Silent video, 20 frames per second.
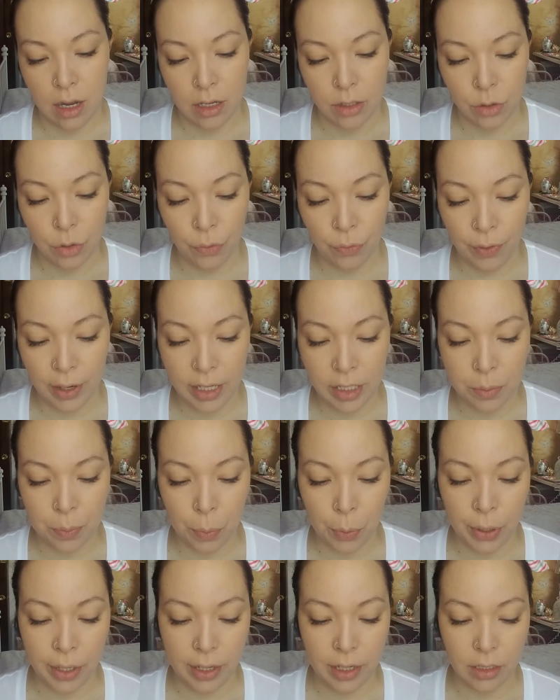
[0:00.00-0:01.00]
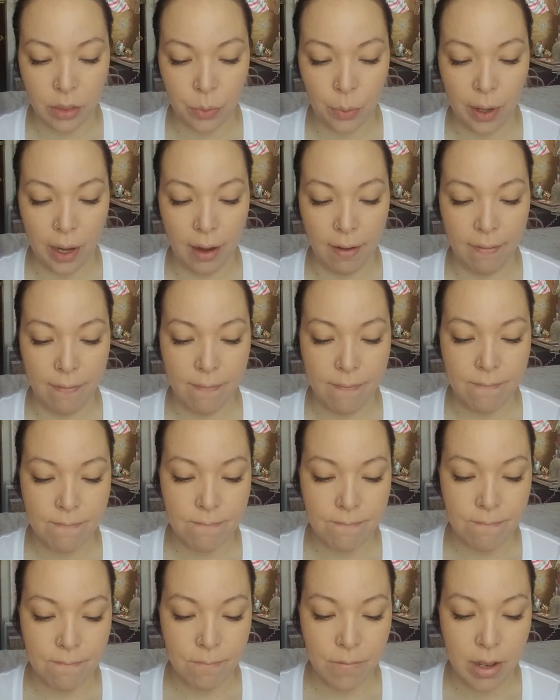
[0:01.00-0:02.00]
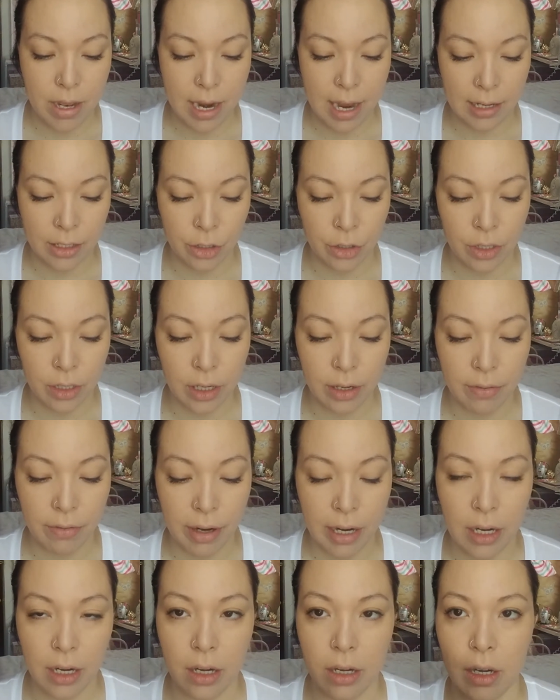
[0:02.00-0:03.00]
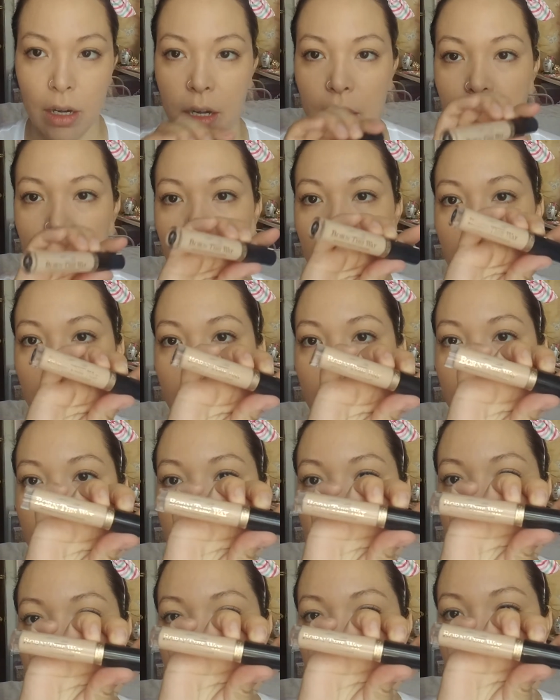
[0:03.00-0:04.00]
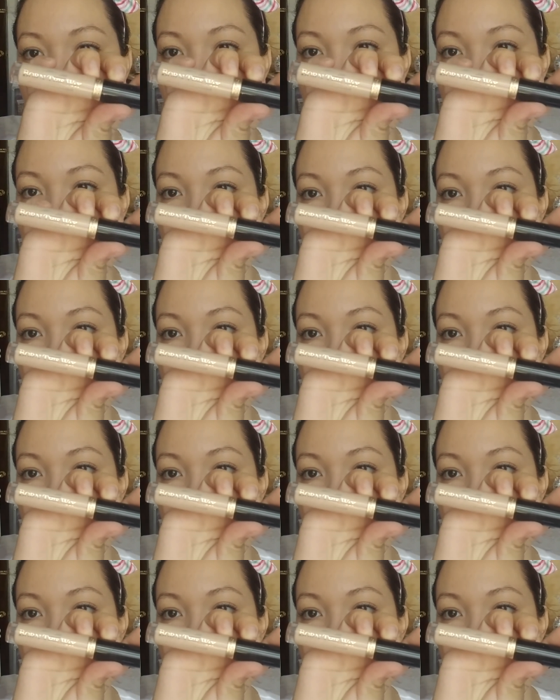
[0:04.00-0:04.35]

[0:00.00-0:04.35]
Too Faced Born This Way Naturally Radiant Concealer.